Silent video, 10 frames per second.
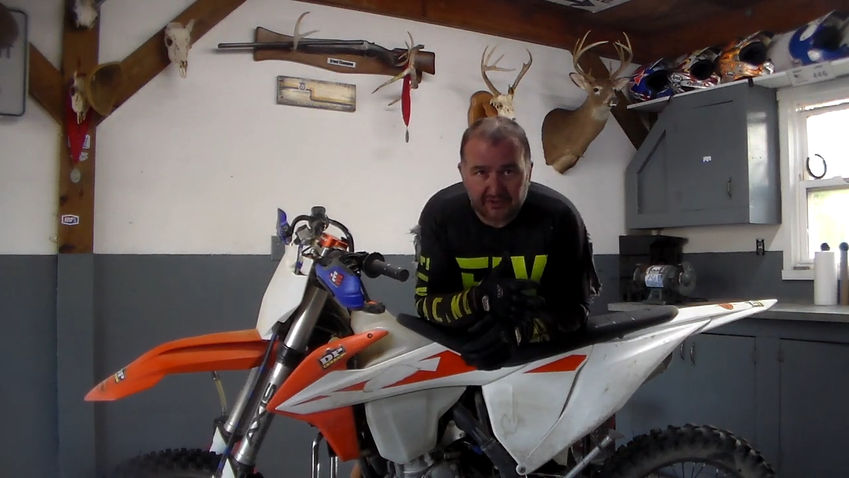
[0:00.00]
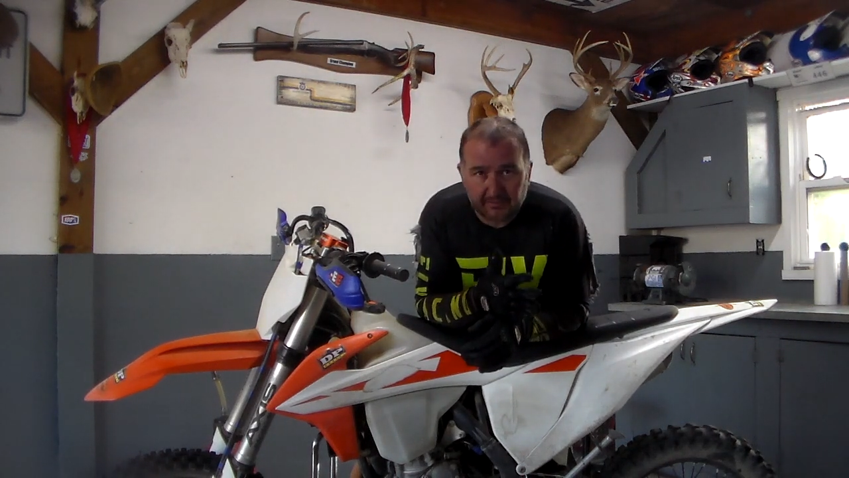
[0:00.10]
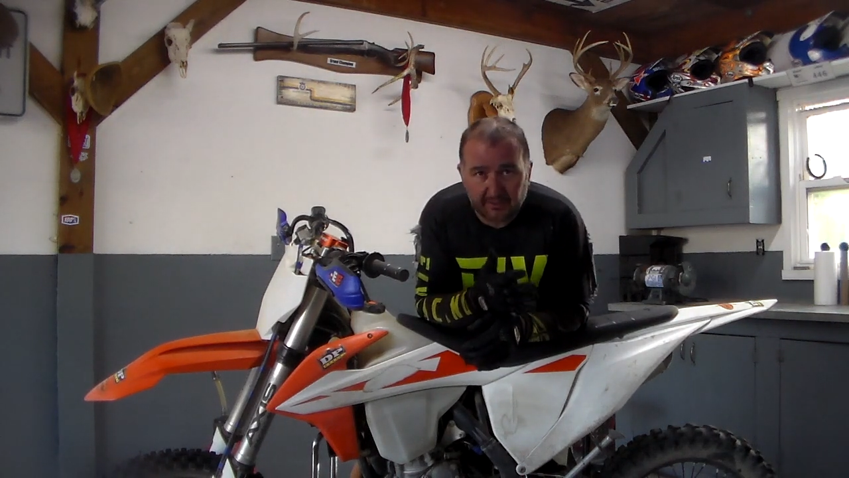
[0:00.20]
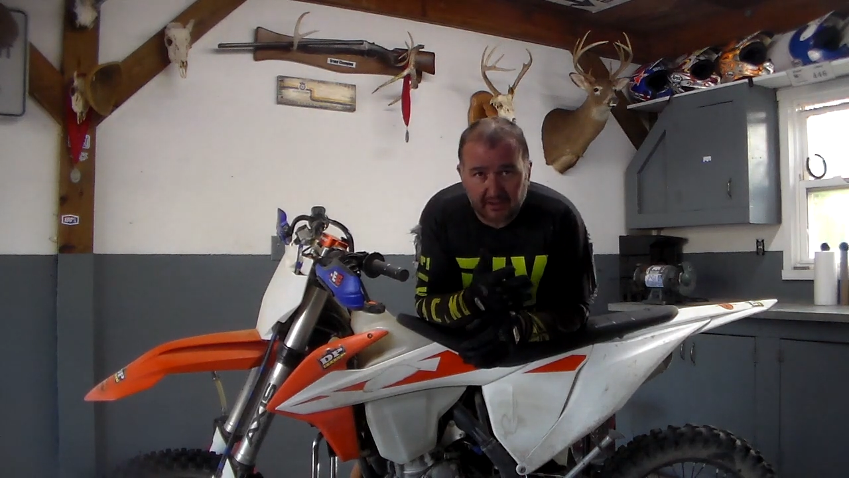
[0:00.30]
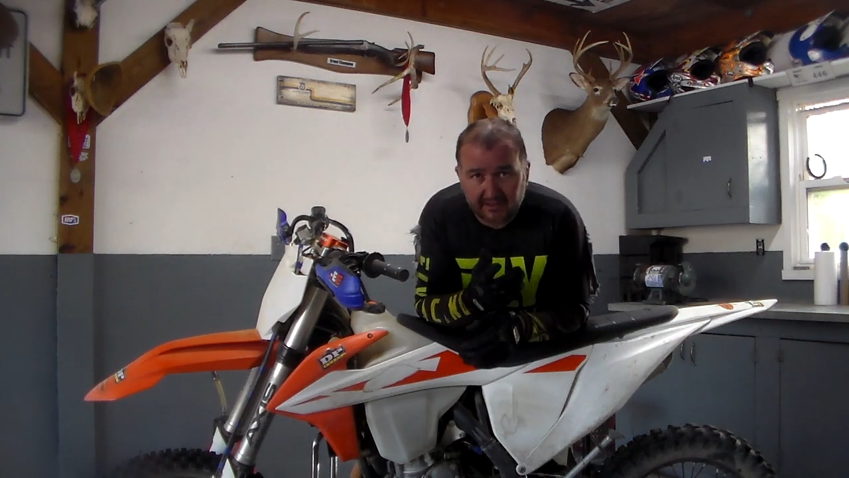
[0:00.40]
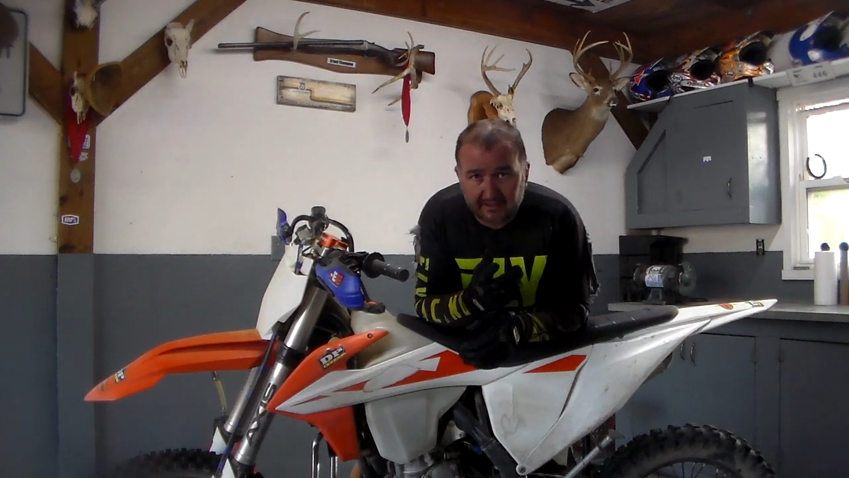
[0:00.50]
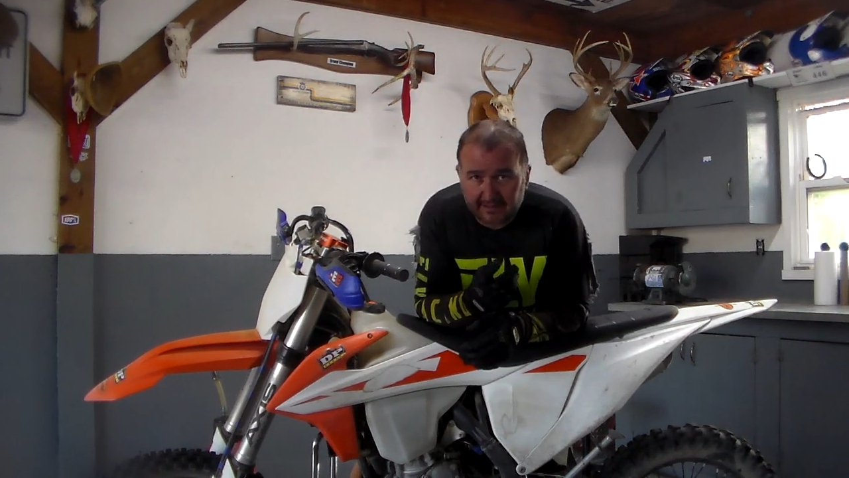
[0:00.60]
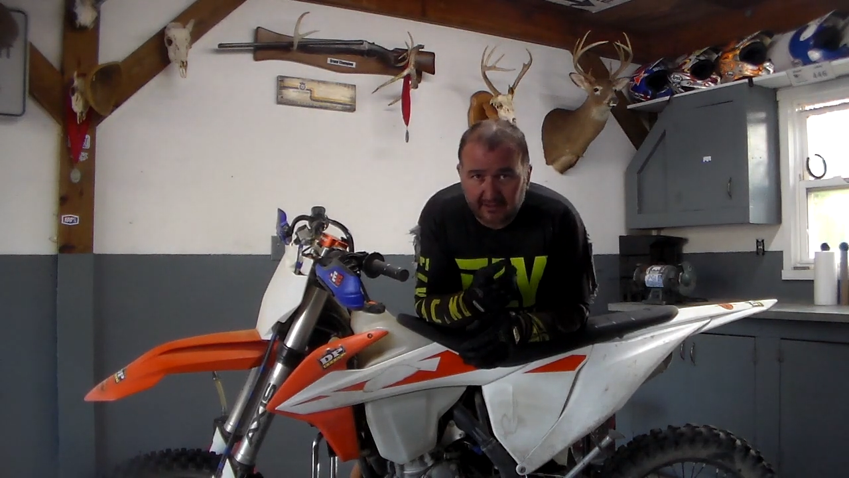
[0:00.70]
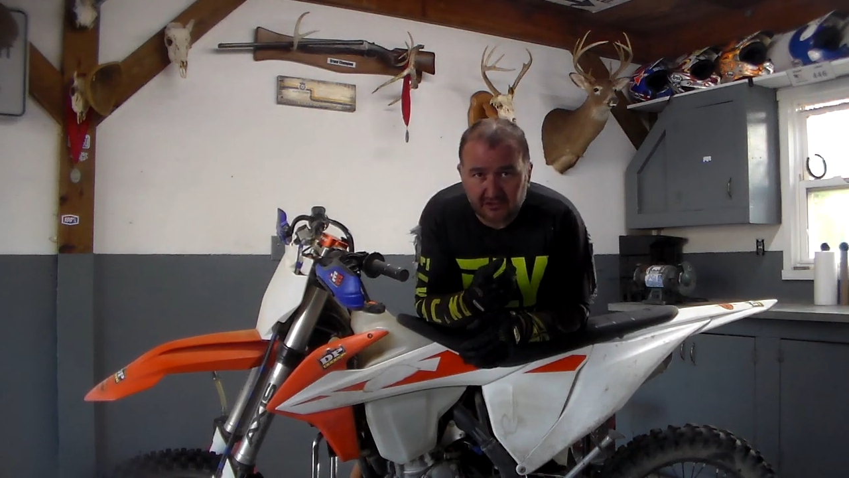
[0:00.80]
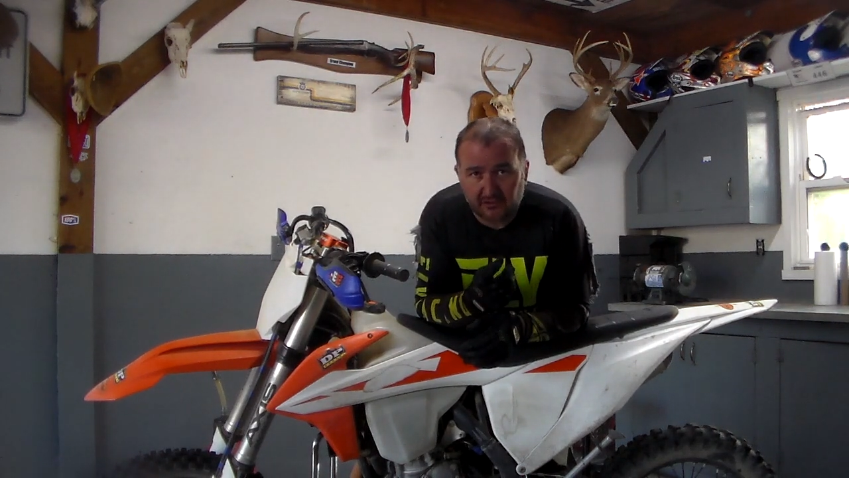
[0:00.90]
or something like
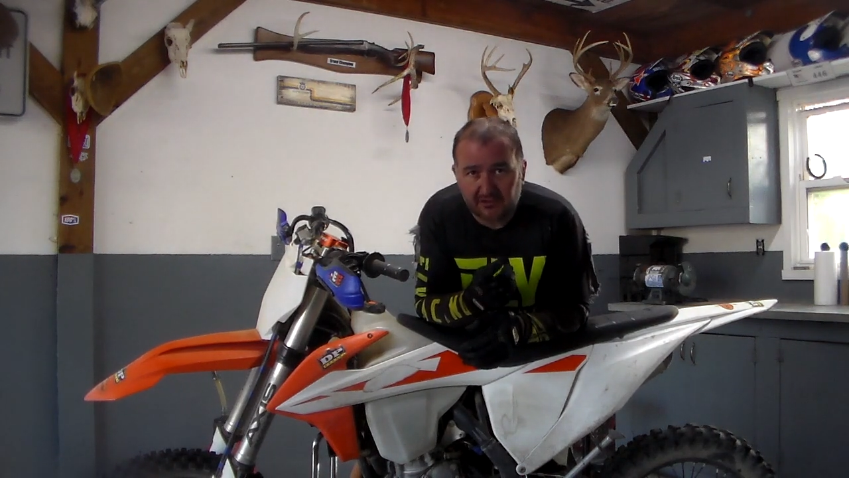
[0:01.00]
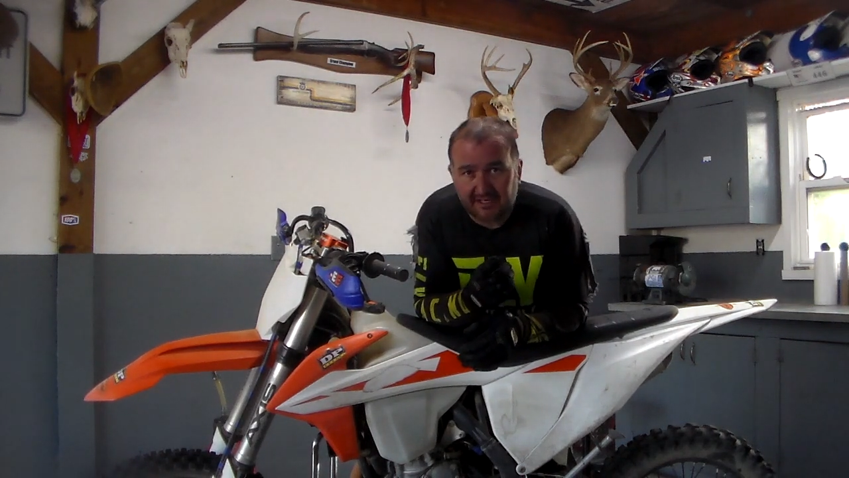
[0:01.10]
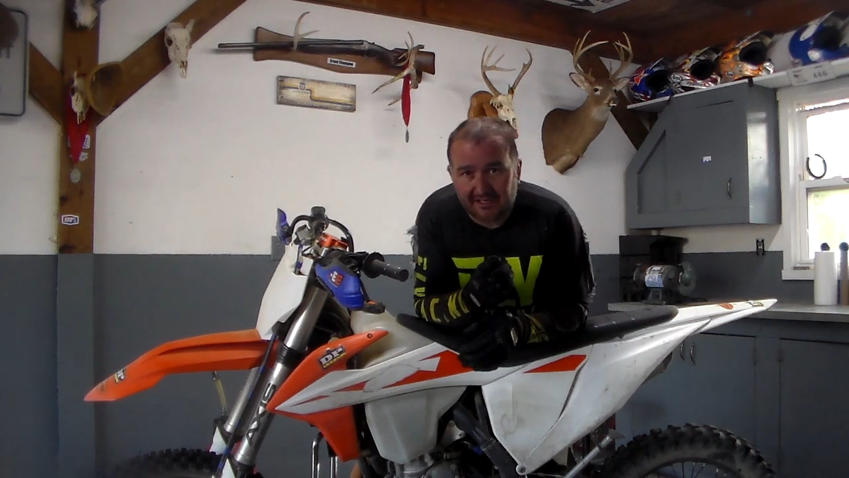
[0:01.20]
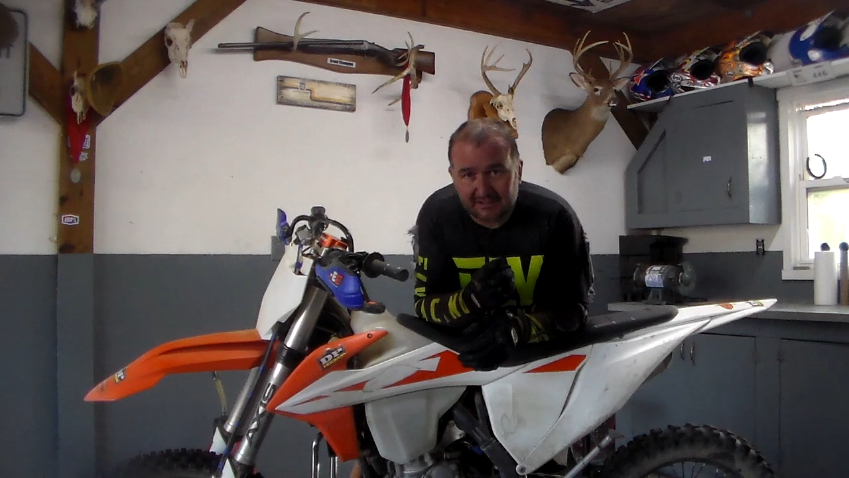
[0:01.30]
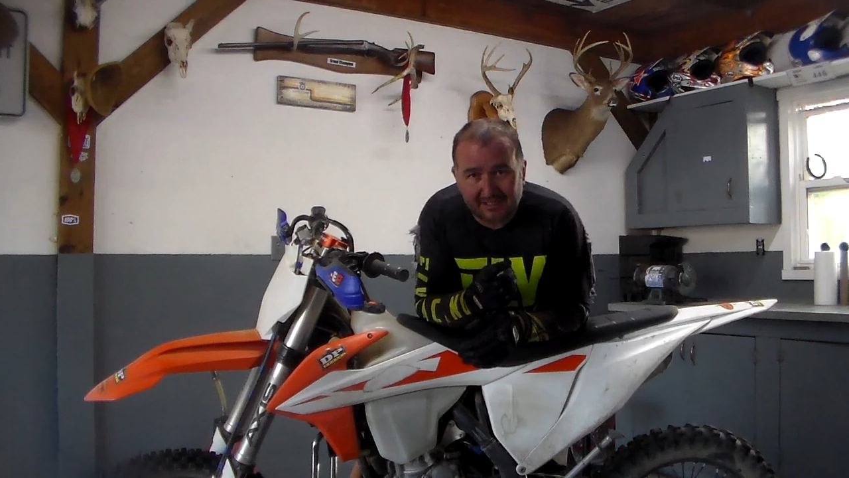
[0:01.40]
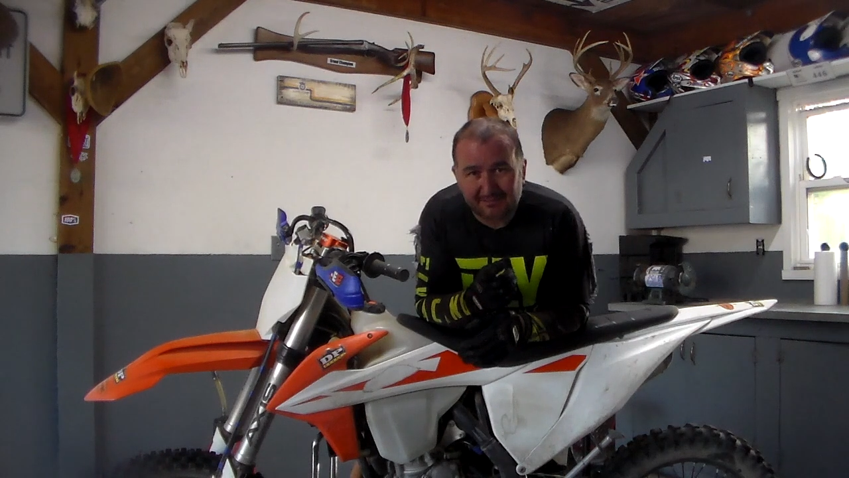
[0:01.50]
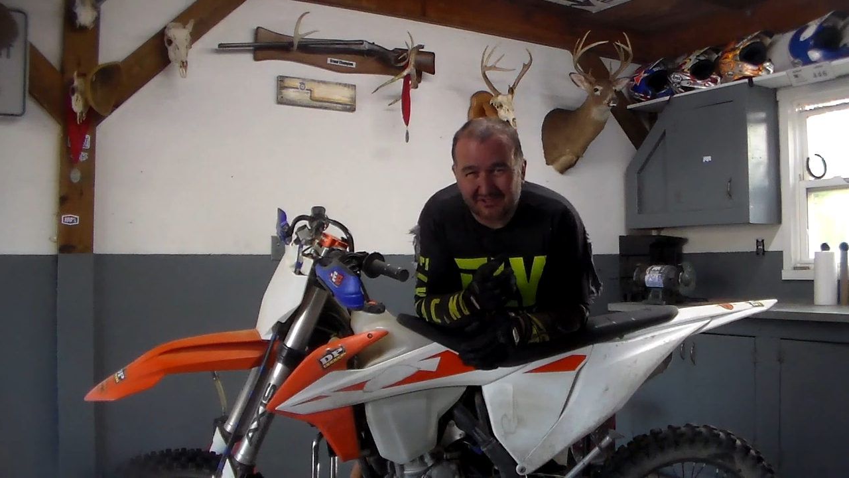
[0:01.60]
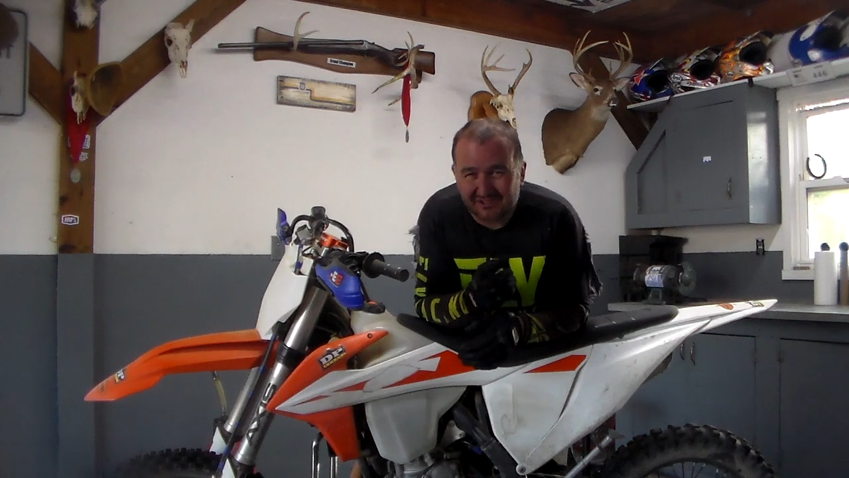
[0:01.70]
that, there's always that exception.